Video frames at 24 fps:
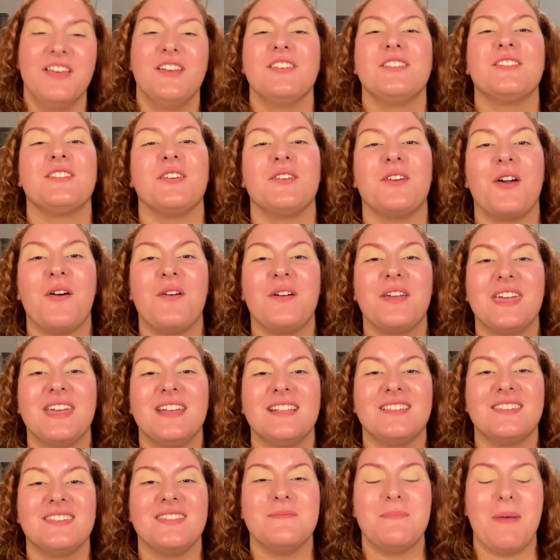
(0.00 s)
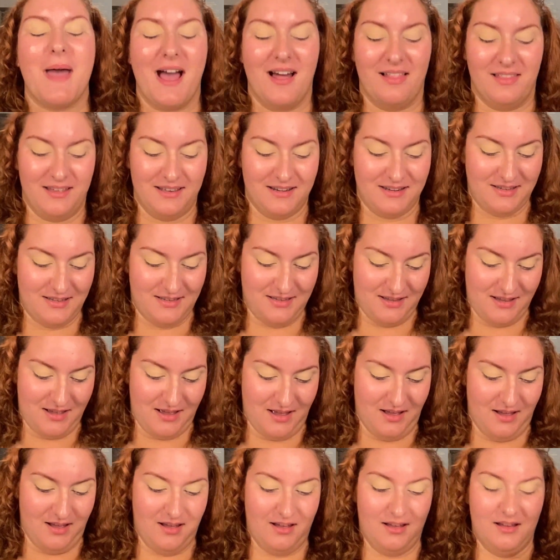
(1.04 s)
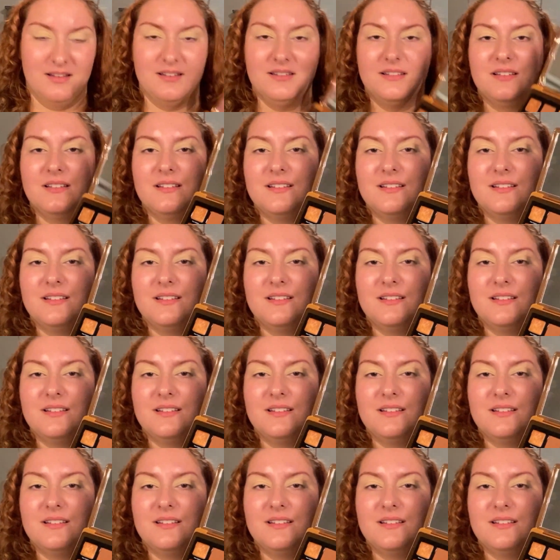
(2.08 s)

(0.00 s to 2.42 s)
So going into the palette, I